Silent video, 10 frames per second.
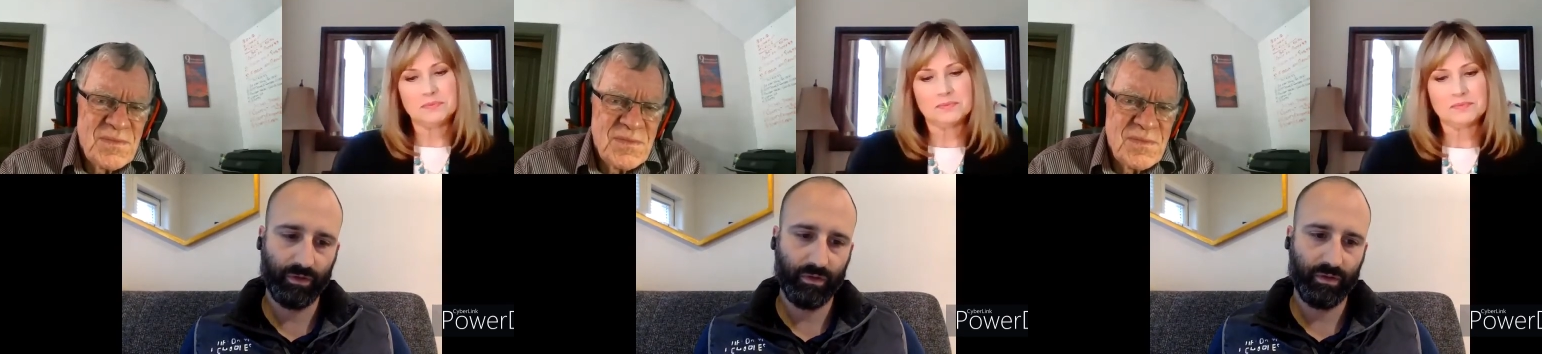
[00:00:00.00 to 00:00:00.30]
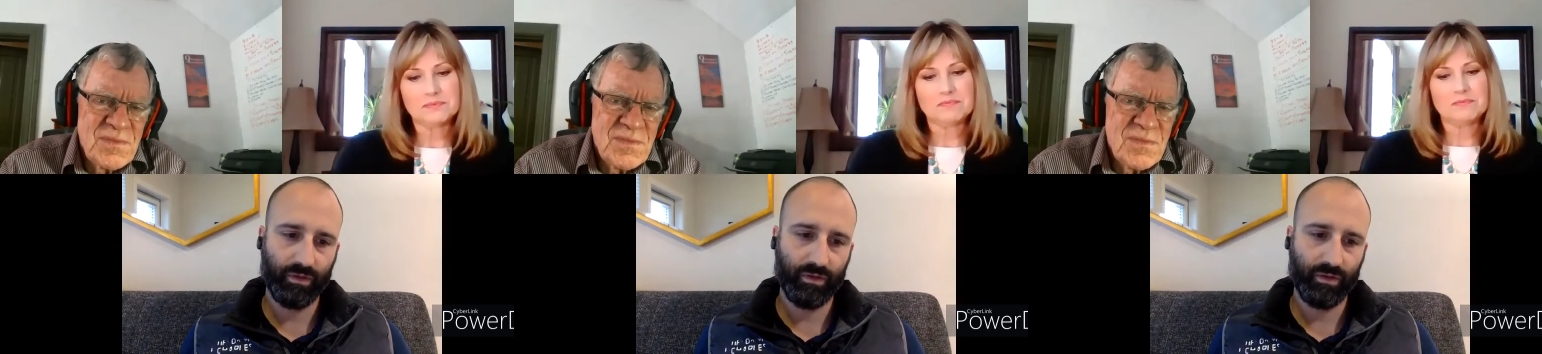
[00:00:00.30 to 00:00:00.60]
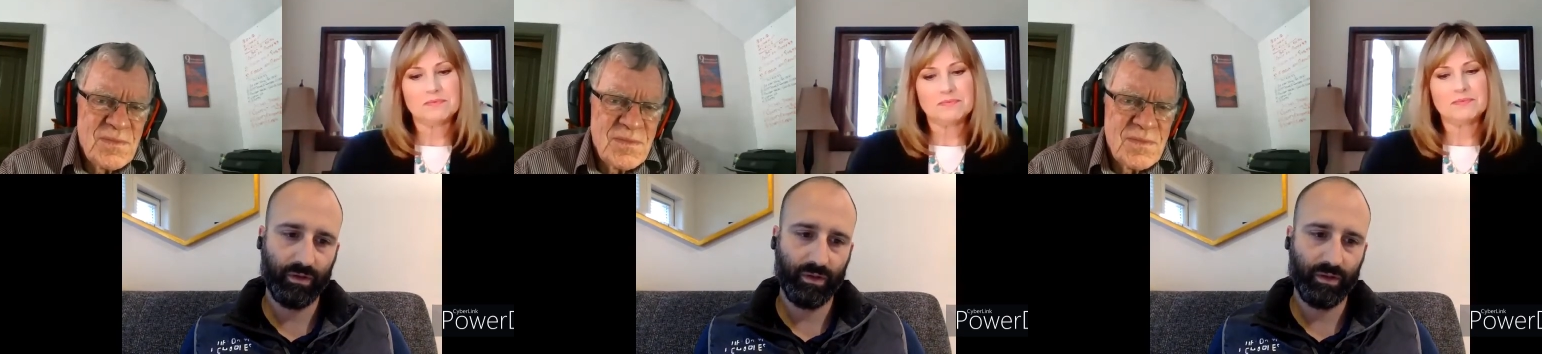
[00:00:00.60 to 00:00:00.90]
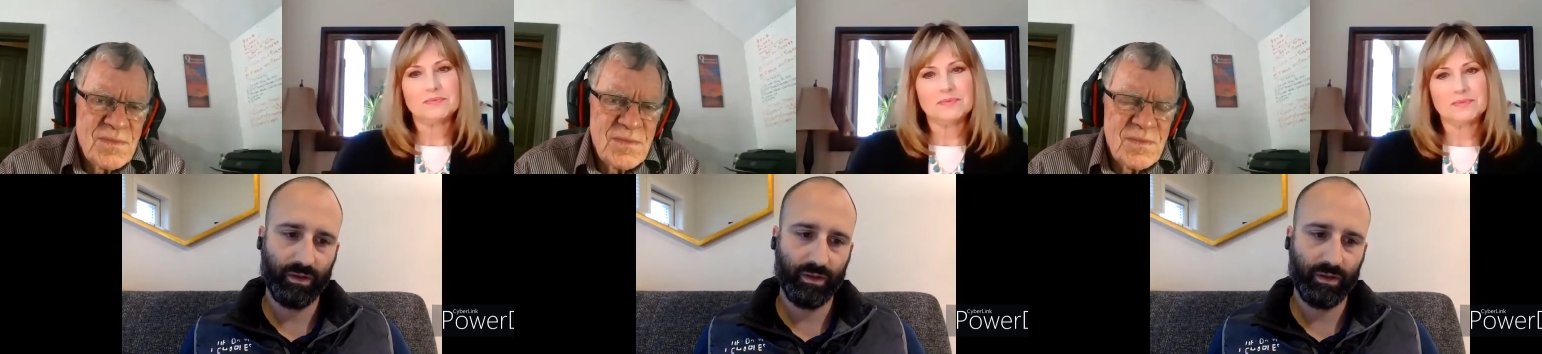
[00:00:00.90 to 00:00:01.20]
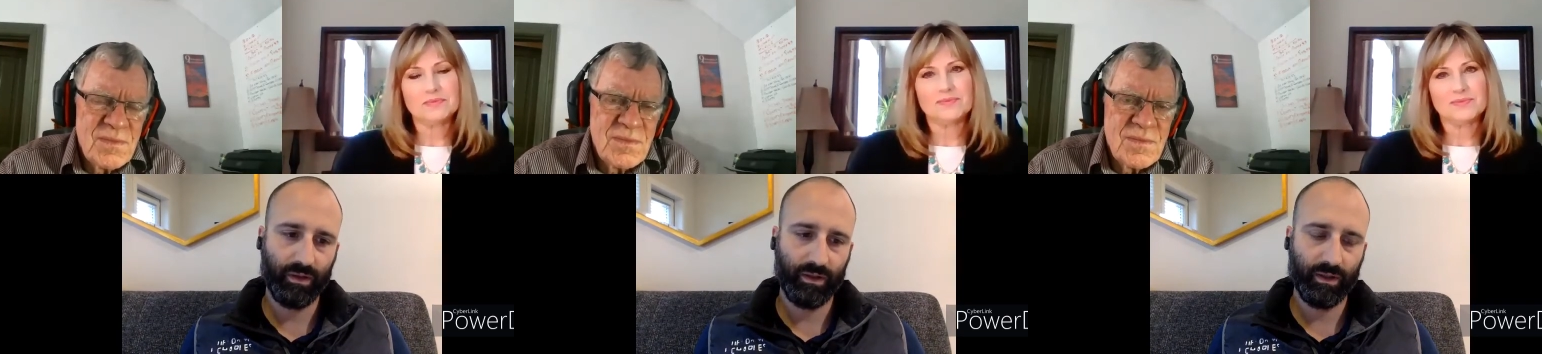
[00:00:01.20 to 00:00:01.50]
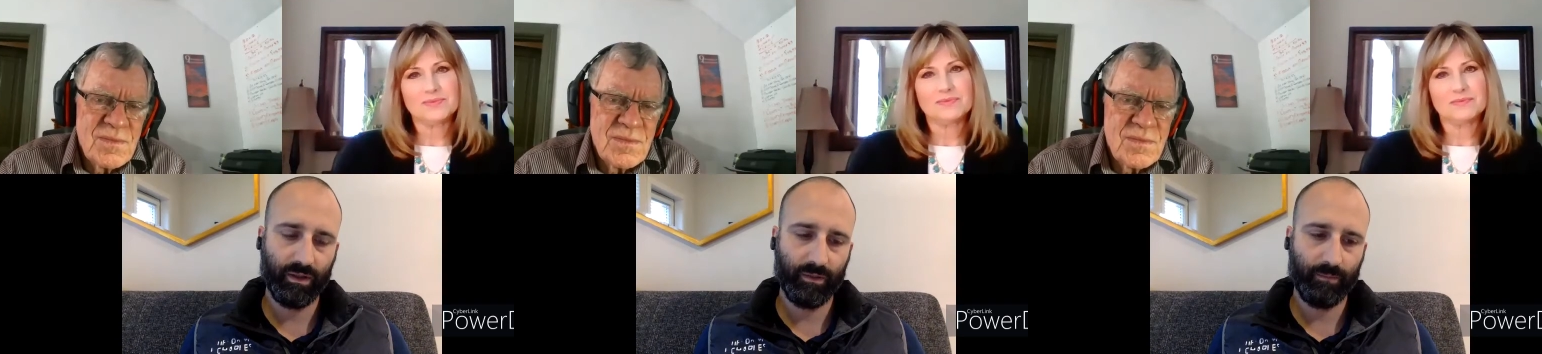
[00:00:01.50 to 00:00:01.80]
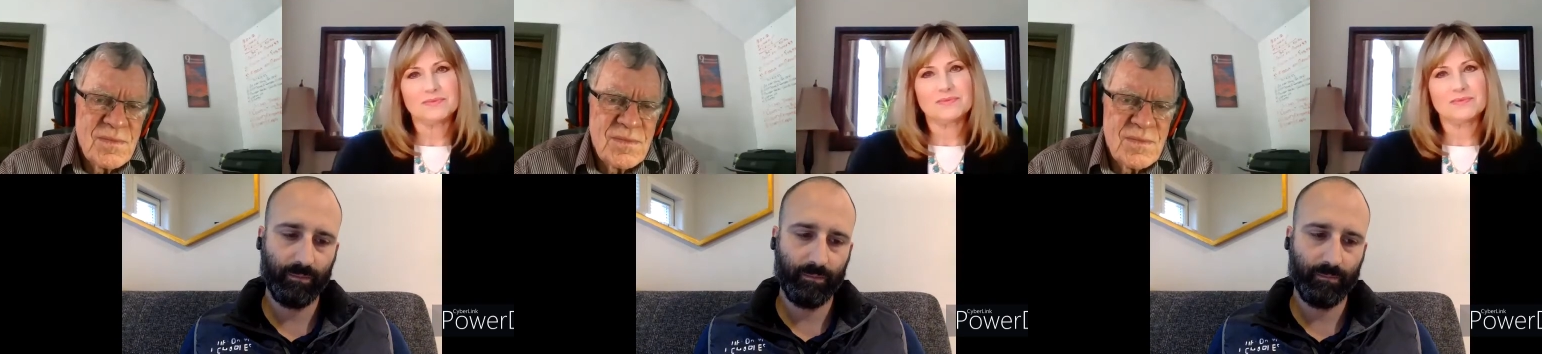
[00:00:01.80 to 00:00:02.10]

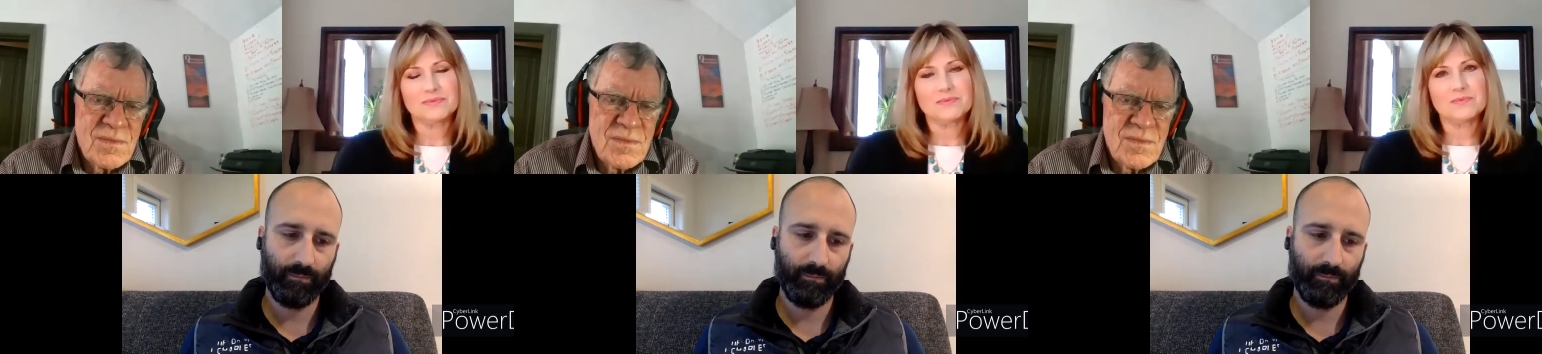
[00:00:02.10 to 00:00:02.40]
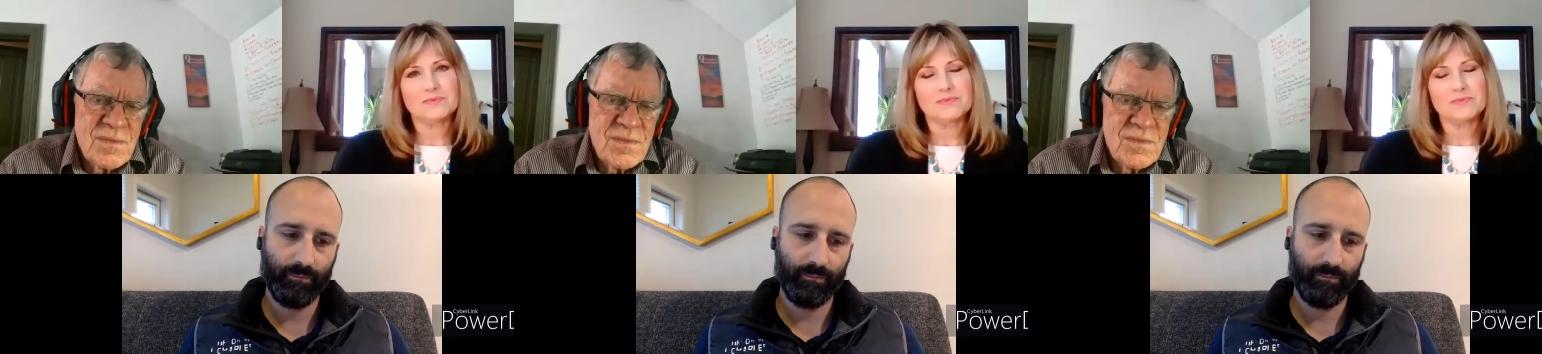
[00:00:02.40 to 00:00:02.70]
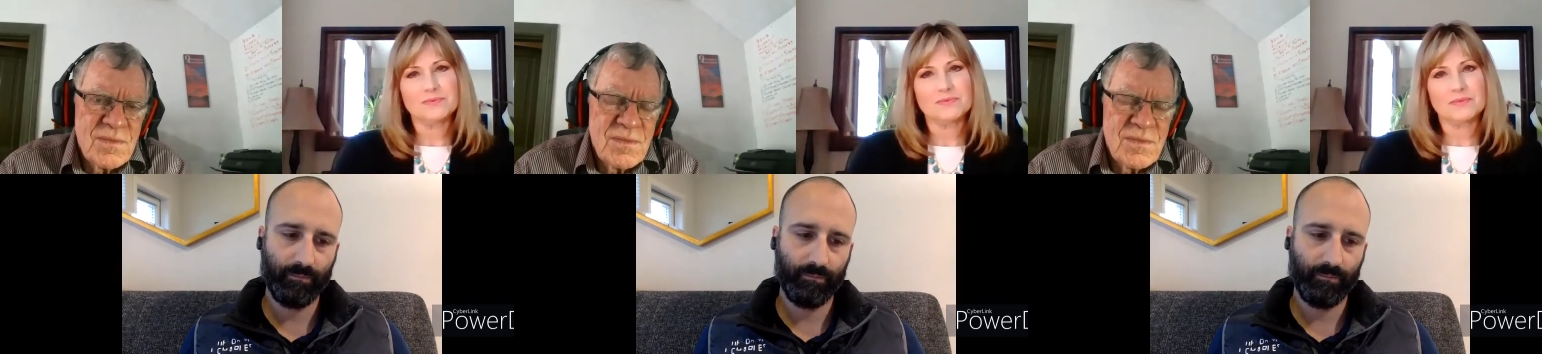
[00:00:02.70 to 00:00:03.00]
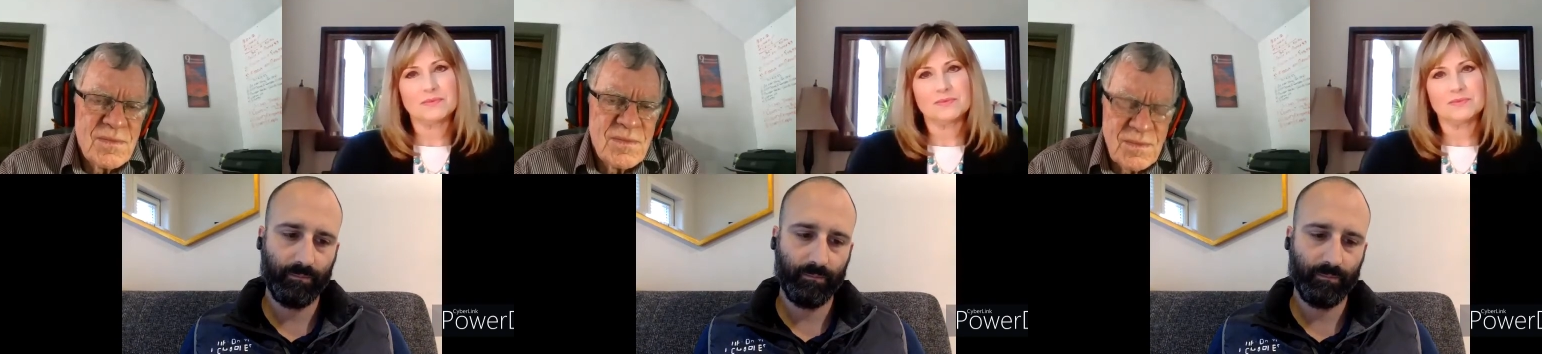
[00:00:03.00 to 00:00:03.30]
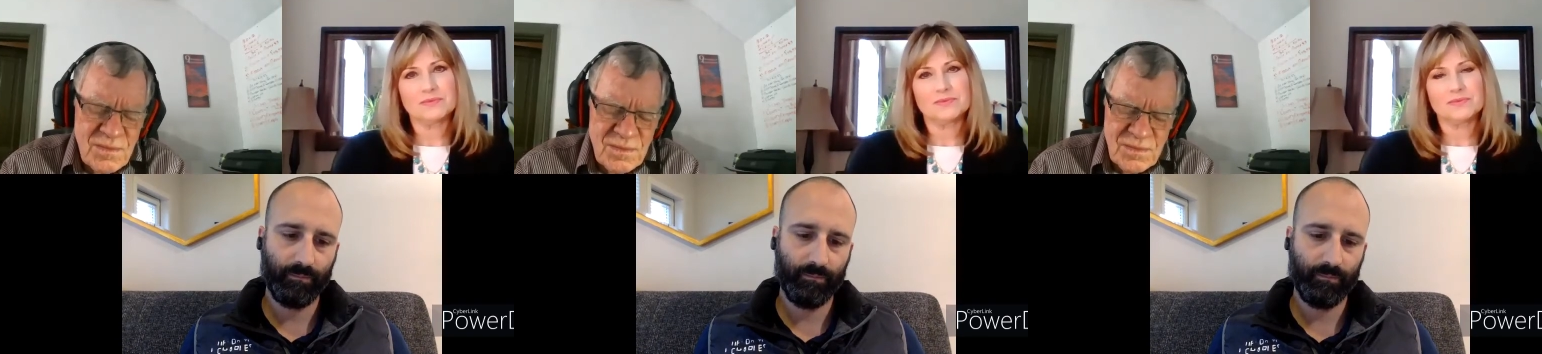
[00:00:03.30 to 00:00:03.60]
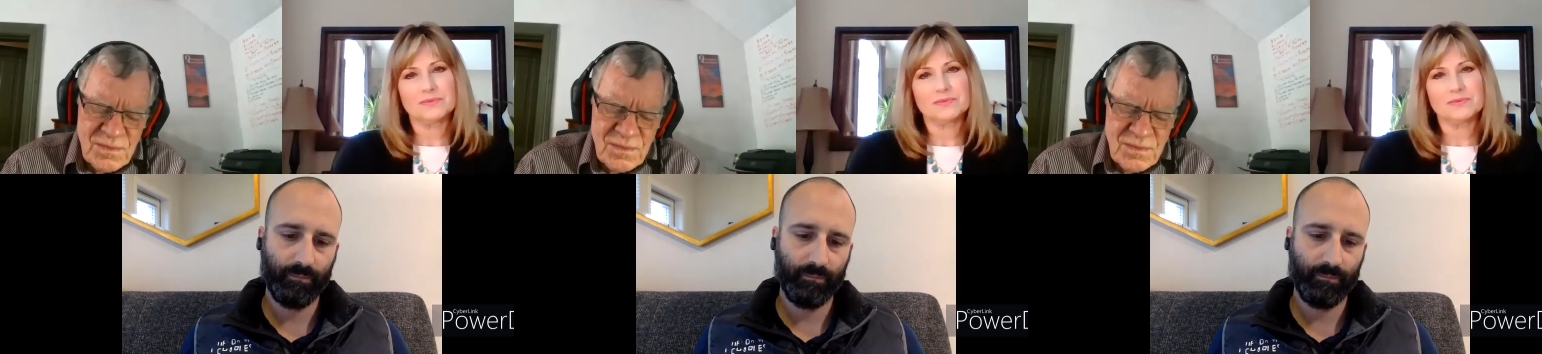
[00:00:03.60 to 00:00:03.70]
(no one is talking)